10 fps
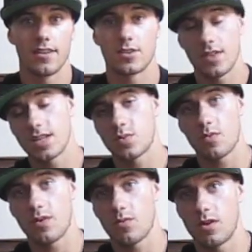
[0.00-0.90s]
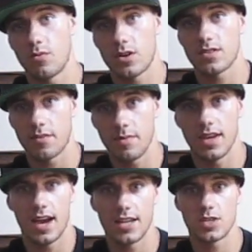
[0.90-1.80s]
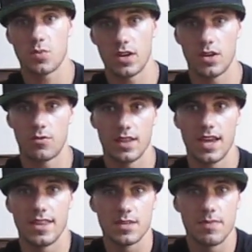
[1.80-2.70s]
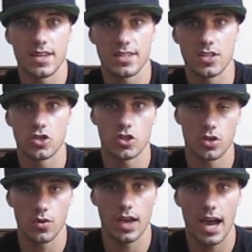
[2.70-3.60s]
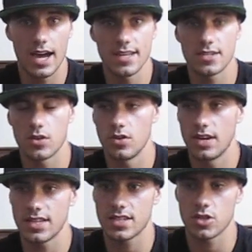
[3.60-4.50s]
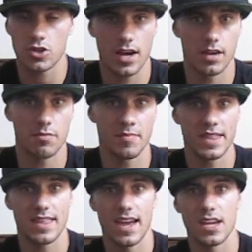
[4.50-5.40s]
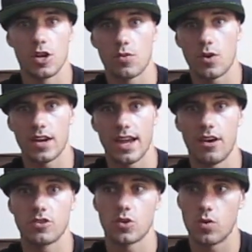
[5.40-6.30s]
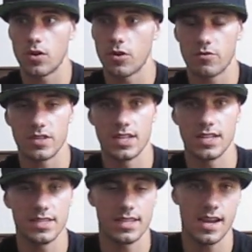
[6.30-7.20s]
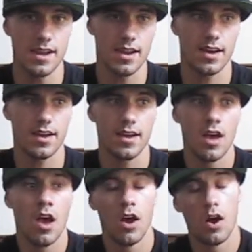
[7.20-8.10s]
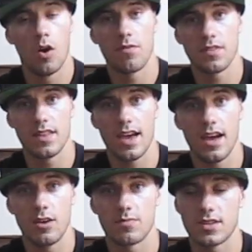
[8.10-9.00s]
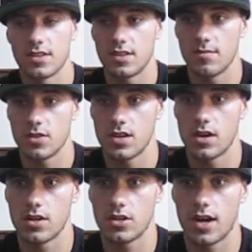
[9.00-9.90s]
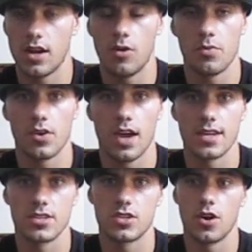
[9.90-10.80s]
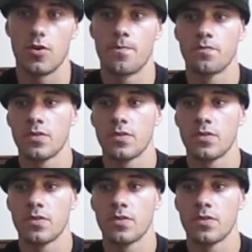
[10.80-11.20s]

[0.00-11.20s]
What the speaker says: So that's what works for me. I just wanted to relay this message to you guys so you guys can try and implement that in your workouts or your routines, and hopefully that helps, because I'm just here to try and help you guys. So